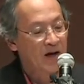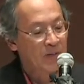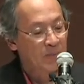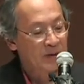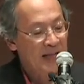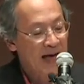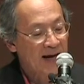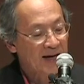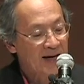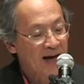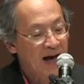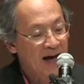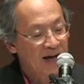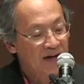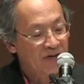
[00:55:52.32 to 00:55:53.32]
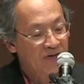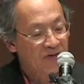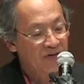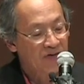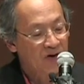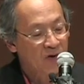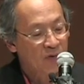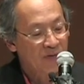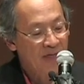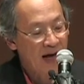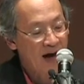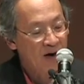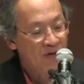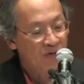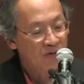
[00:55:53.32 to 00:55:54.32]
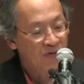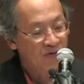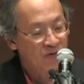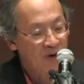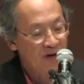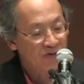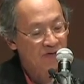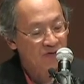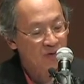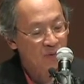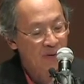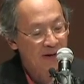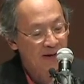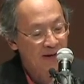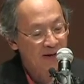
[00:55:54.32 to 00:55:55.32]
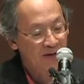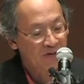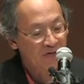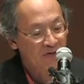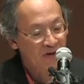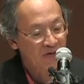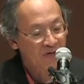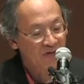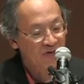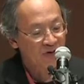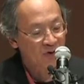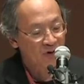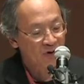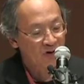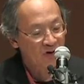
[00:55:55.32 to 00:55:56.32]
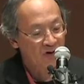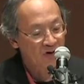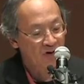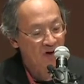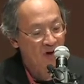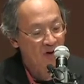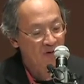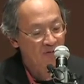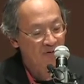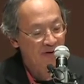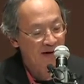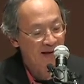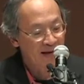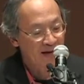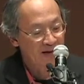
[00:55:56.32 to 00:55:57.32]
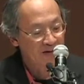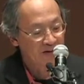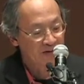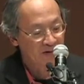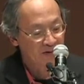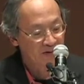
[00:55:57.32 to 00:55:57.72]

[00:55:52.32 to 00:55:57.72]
Black kites with outstretched wings circle overhead.